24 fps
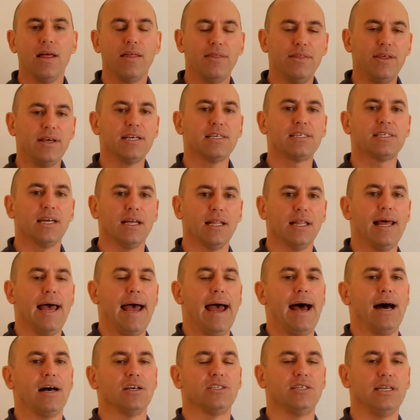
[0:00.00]
This
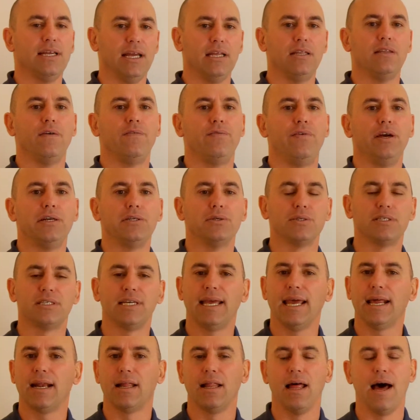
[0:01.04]
allows the individuals to
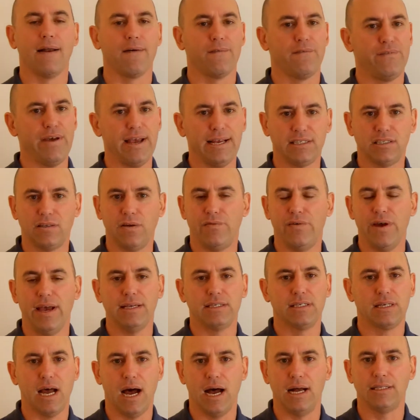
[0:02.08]
get a lot of
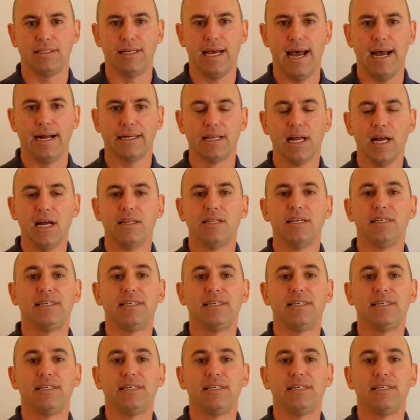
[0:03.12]
face-to-face contact,